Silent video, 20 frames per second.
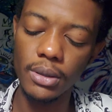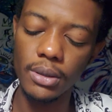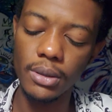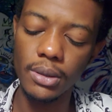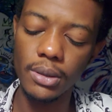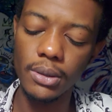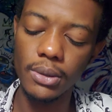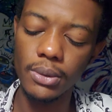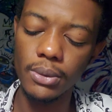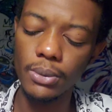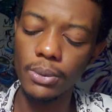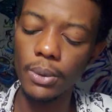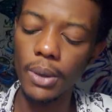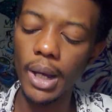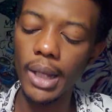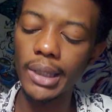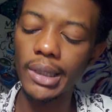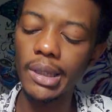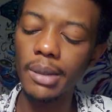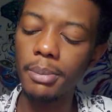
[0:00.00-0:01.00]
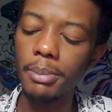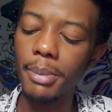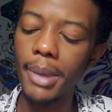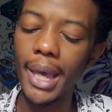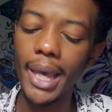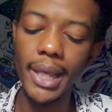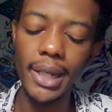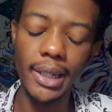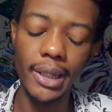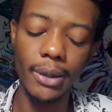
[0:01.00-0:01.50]
you are
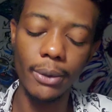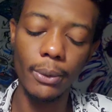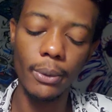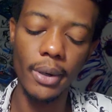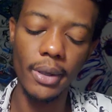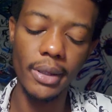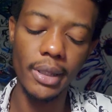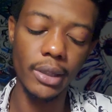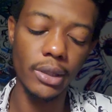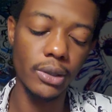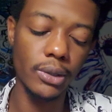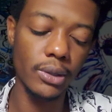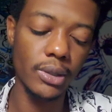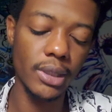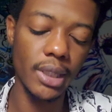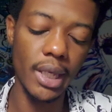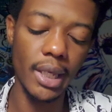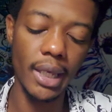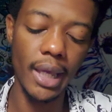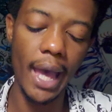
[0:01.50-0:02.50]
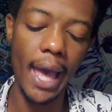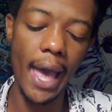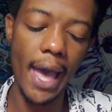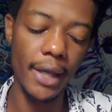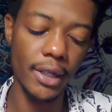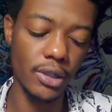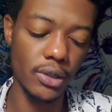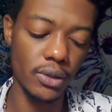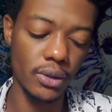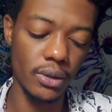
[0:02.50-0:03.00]
debating whether to take
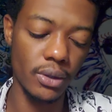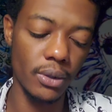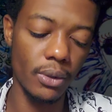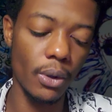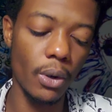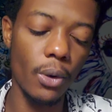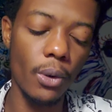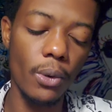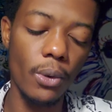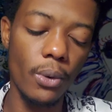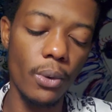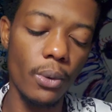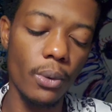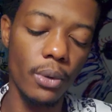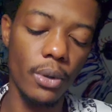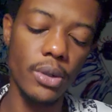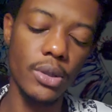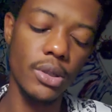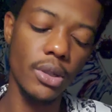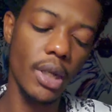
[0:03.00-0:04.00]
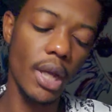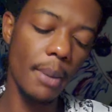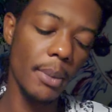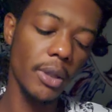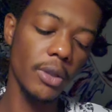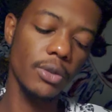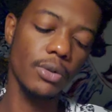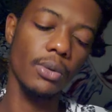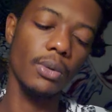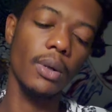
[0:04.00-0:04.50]
action, or because you come
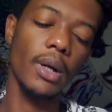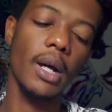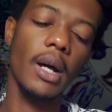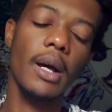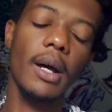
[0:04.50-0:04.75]
into